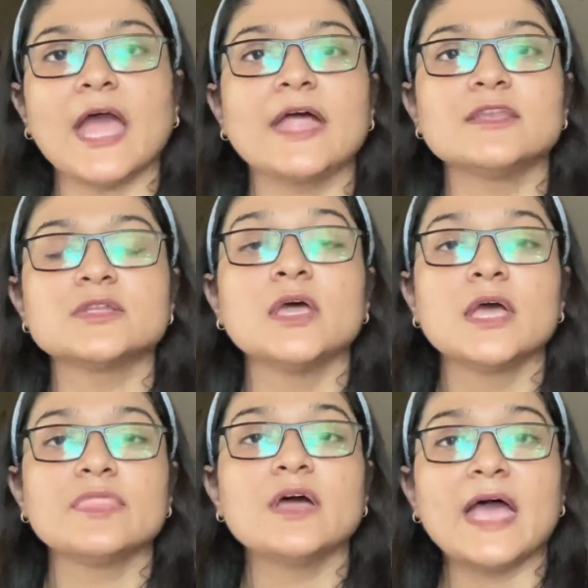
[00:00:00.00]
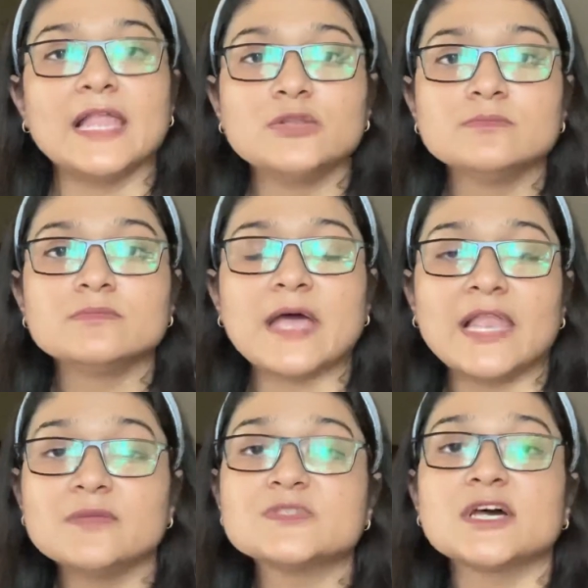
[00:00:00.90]
and the alum
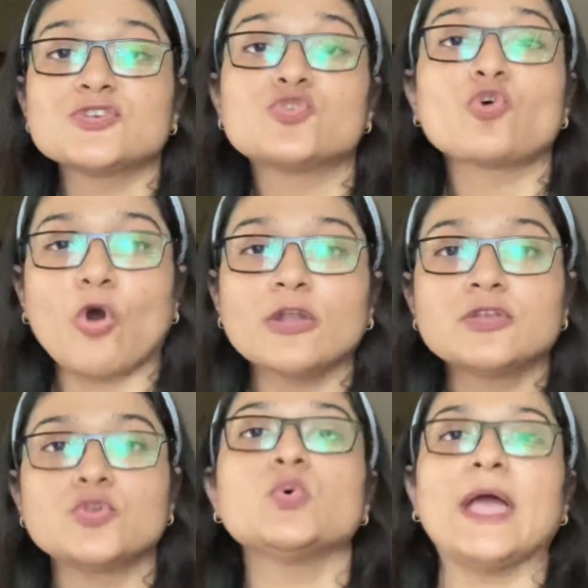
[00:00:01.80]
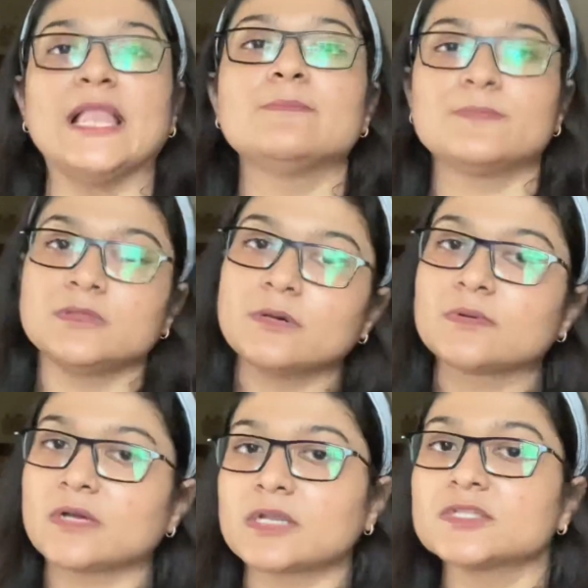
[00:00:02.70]
alums are taught to help the
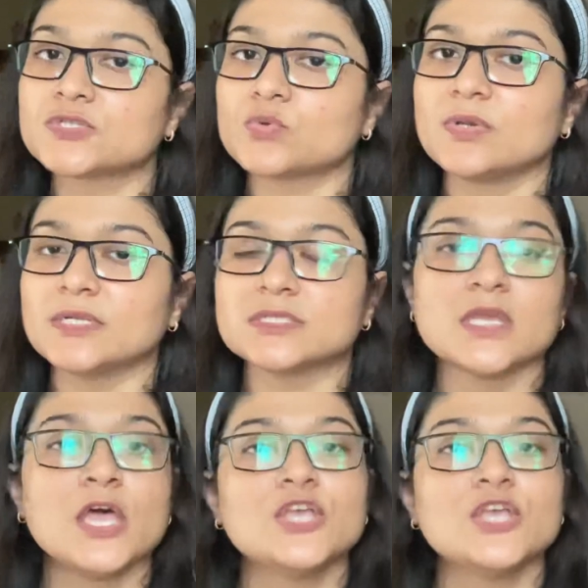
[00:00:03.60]
current students.